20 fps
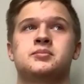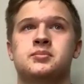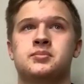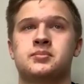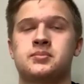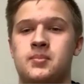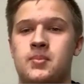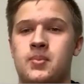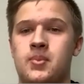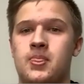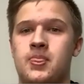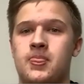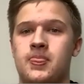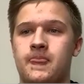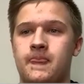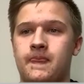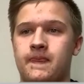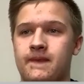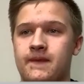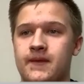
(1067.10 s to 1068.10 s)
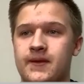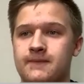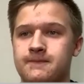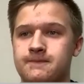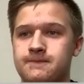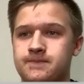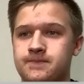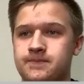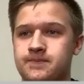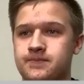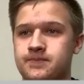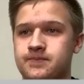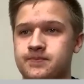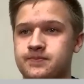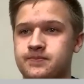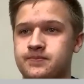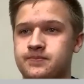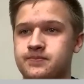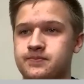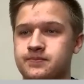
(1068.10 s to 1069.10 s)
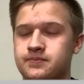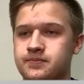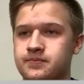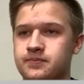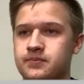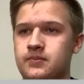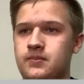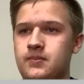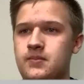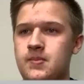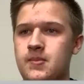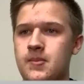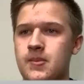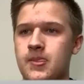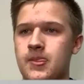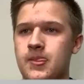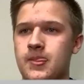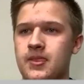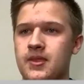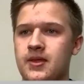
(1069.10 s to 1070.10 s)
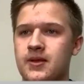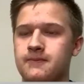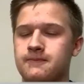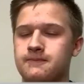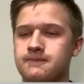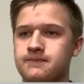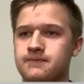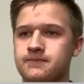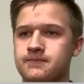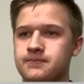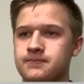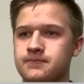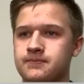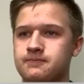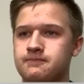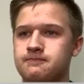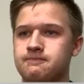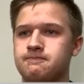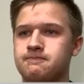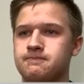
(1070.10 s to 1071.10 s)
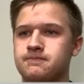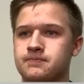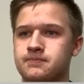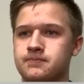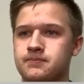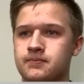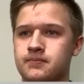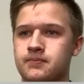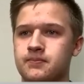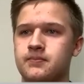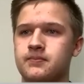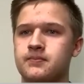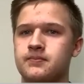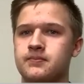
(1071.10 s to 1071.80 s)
and the top RBI guy, the top average guy this year. Those 3 things.